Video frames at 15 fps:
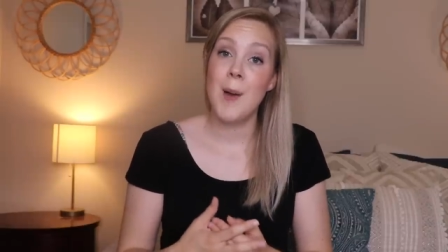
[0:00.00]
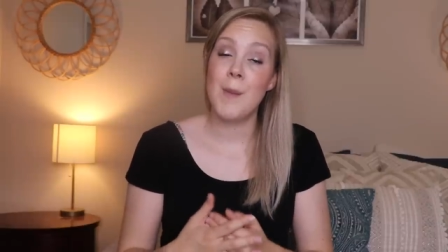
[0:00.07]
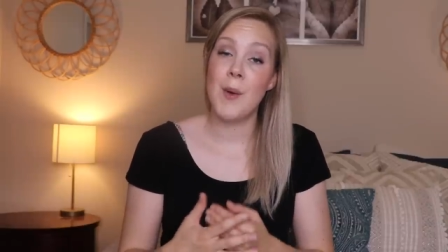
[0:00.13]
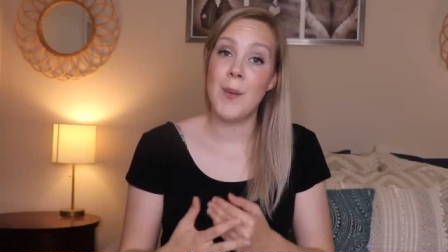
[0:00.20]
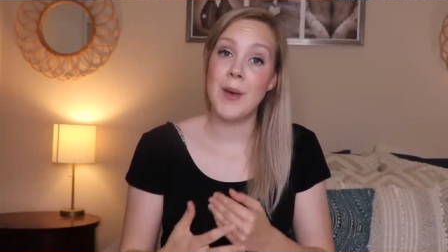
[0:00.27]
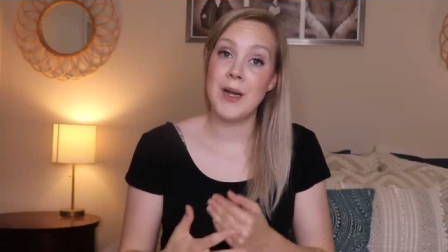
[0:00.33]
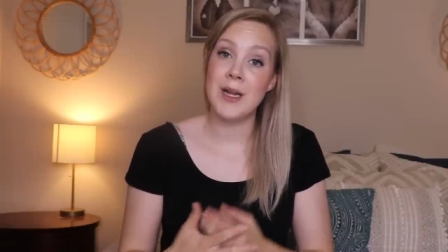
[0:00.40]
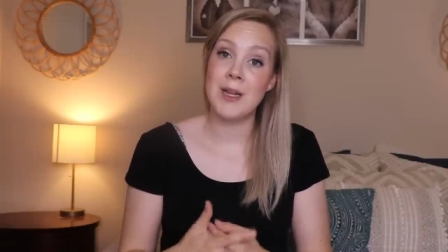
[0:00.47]

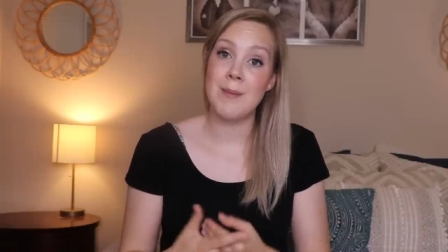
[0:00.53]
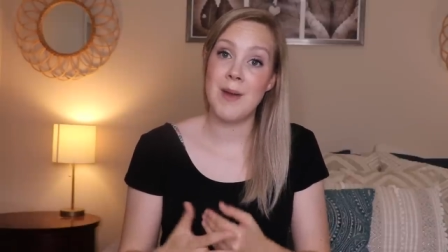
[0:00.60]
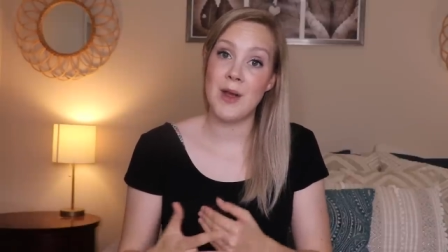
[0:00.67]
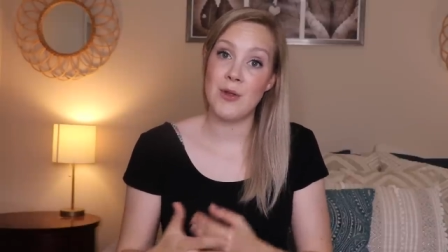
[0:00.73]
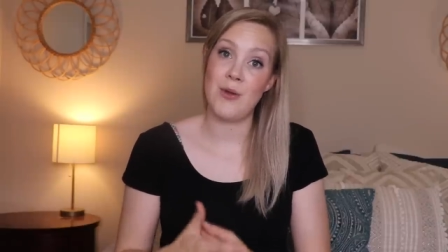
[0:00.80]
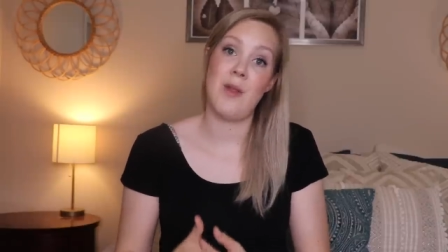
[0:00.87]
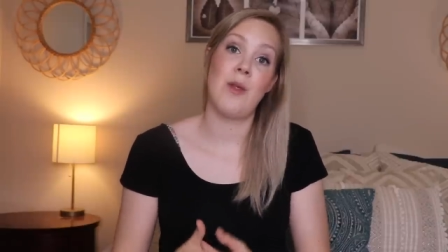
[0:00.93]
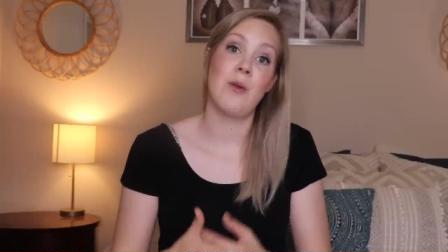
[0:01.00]
but we need to make
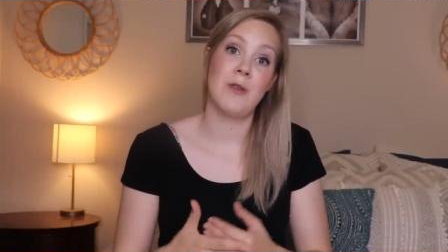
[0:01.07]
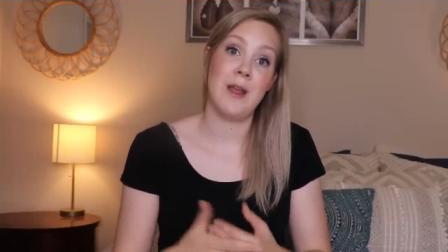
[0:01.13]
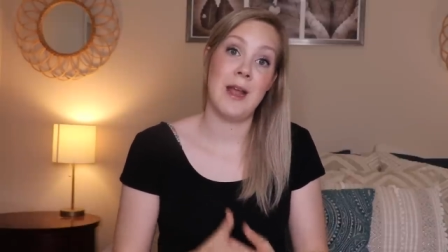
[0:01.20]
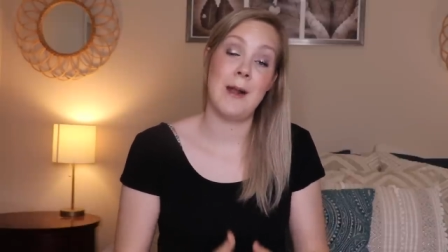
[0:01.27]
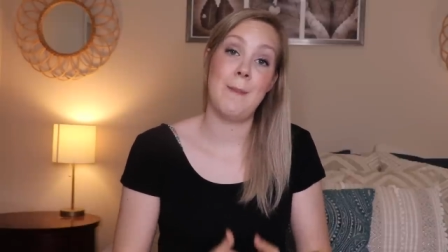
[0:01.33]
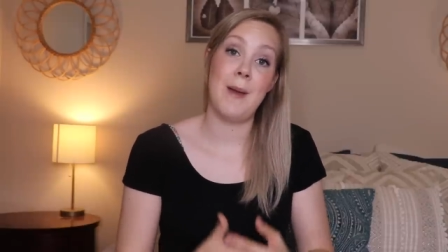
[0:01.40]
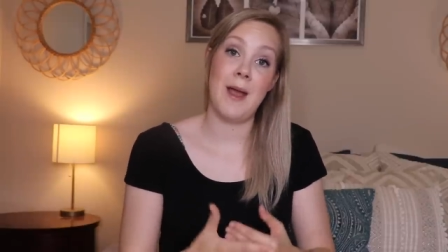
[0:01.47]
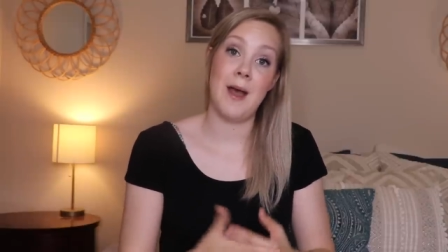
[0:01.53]
sure that those
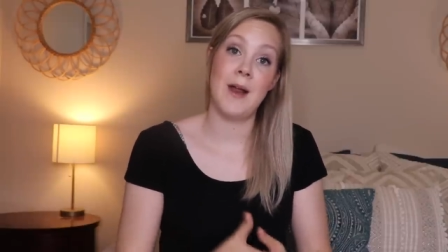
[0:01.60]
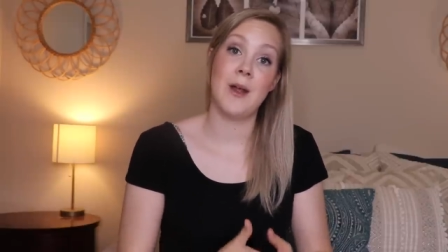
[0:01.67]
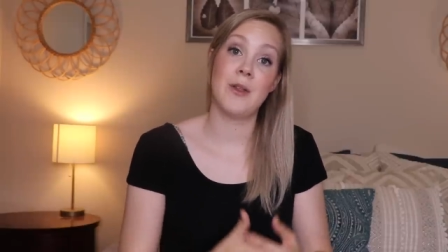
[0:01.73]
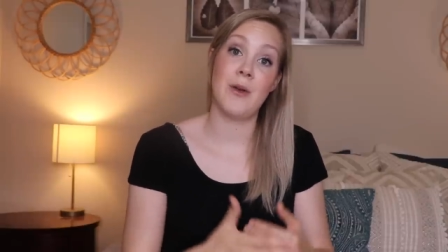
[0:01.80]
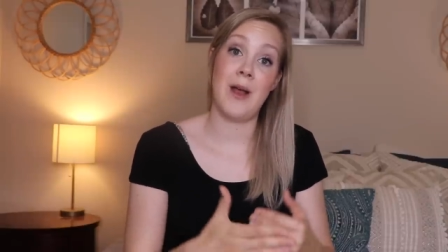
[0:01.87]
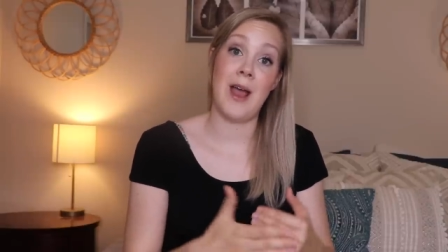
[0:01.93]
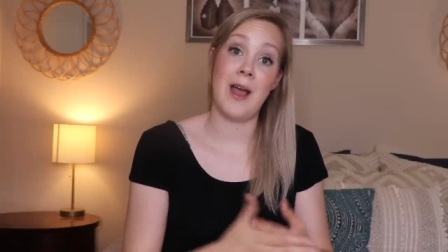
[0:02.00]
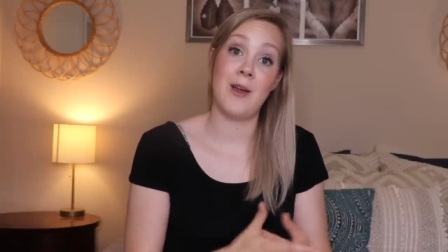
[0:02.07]

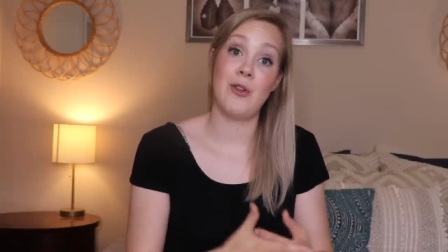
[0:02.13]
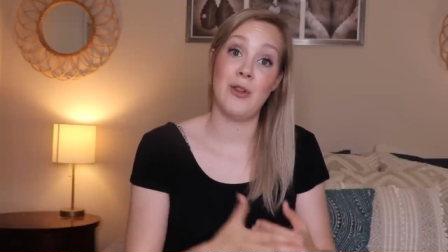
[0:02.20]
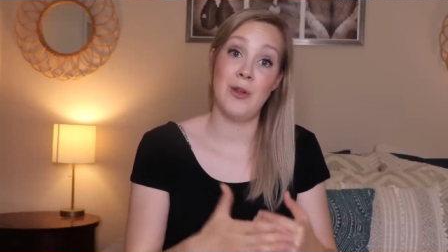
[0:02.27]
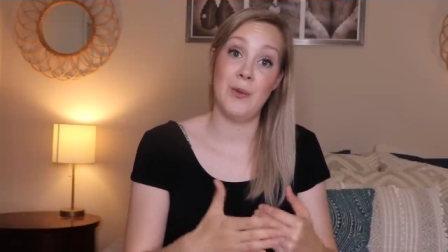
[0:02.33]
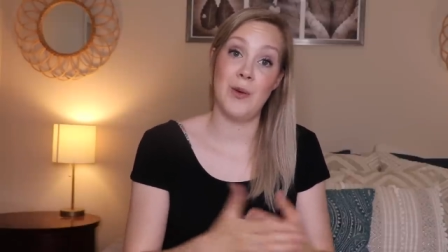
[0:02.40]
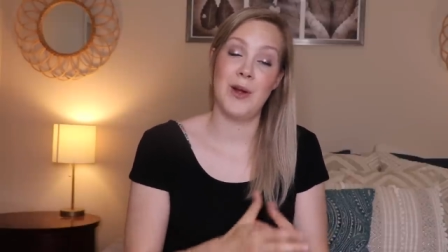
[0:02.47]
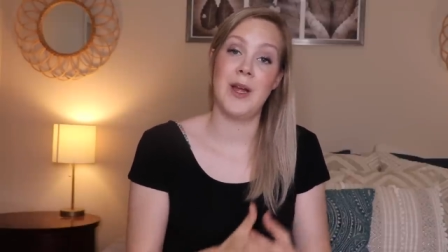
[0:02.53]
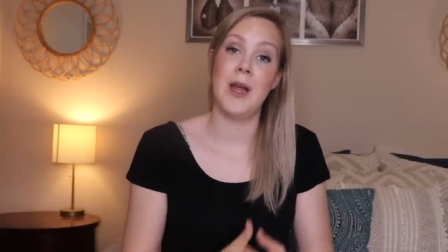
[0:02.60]
antibiotics are
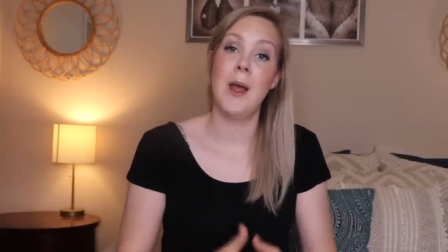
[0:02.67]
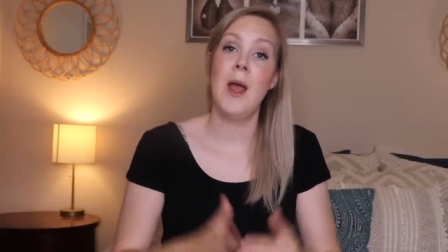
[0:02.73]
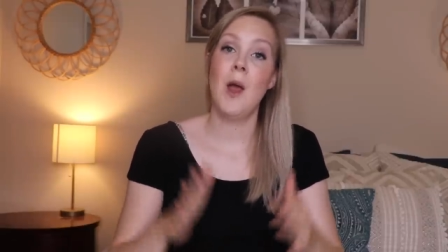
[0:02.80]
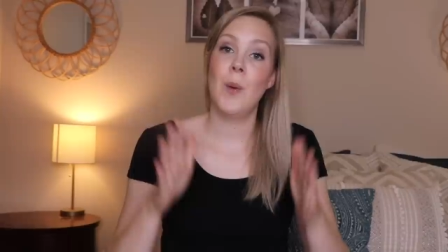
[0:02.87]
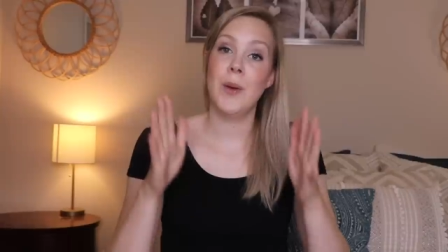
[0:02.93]
actually working.